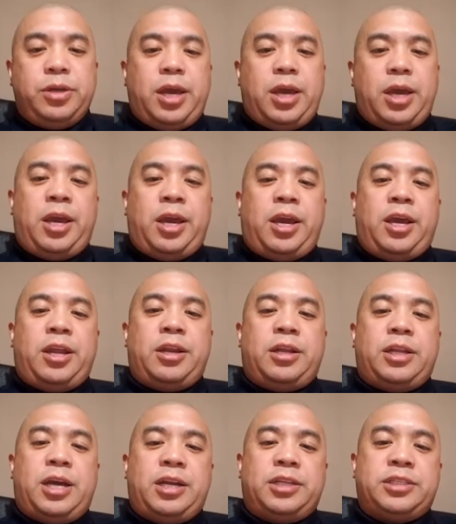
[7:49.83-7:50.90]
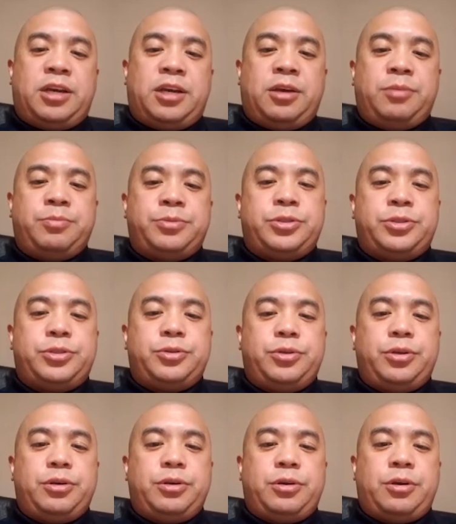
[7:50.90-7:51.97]
And a lot of times,
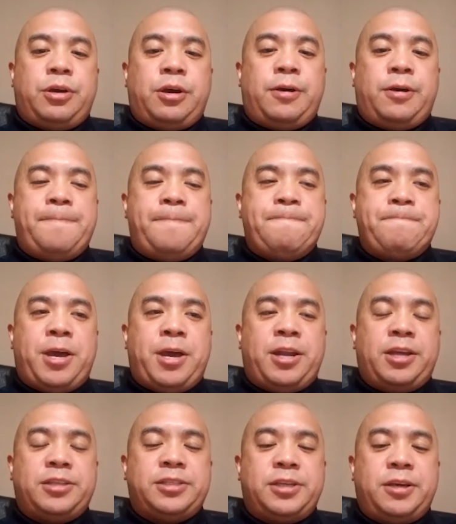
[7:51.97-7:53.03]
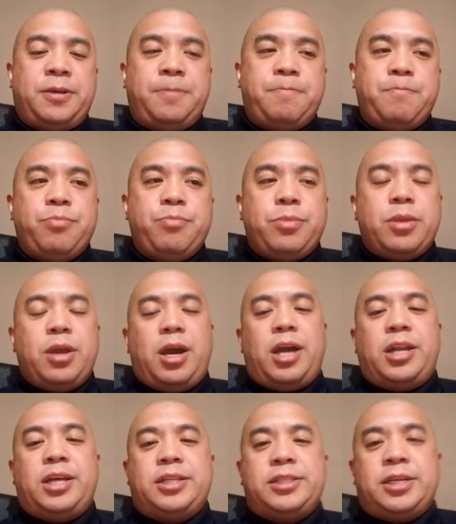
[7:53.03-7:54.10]
how do I say? A
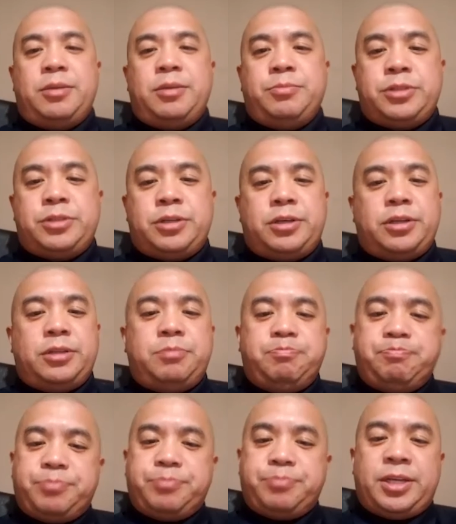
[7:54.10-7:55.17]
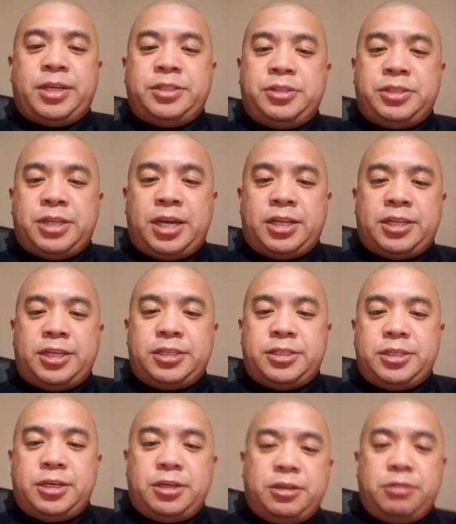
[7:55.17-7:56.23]
lot of times, as I
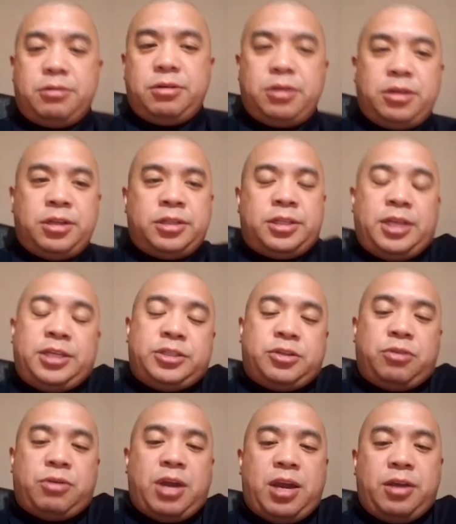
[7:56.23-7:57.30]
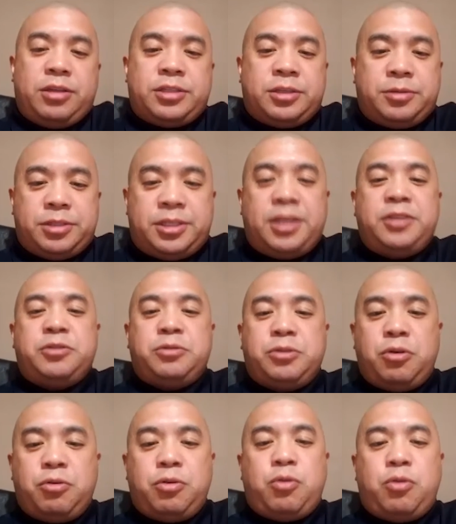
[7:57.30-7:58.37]
said, things don't happen. Things don't
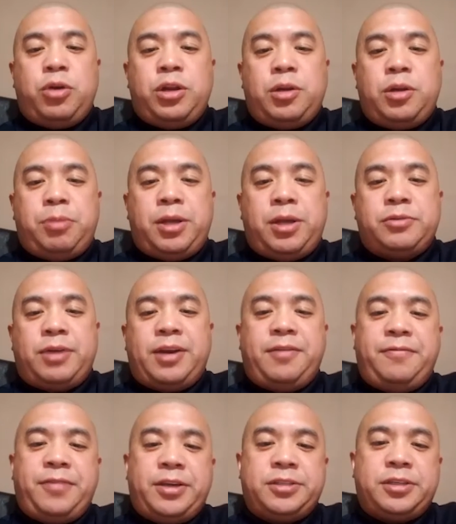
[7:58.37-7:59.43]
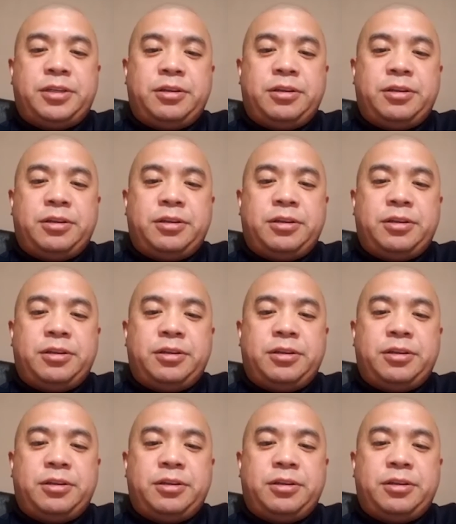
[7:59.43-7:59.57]
go according to plan, so I got to fix it.